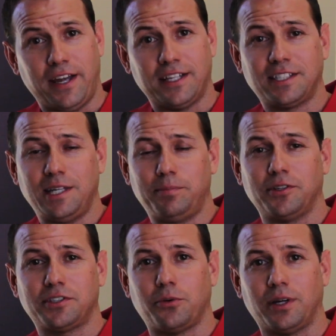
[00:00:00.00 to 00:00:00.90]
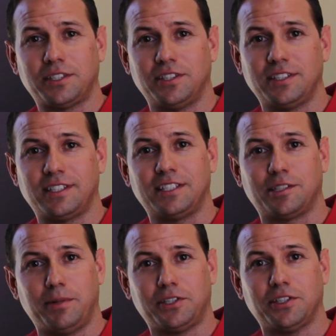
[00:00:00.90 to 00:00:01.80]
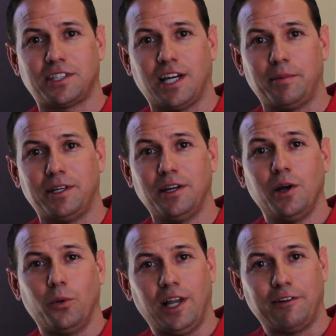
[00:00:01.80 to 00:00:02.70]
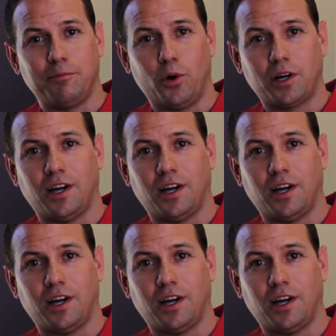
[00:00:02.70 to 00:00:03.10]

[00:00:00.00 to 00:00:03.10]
Fans, keep those questions and submissions coming. We'll have more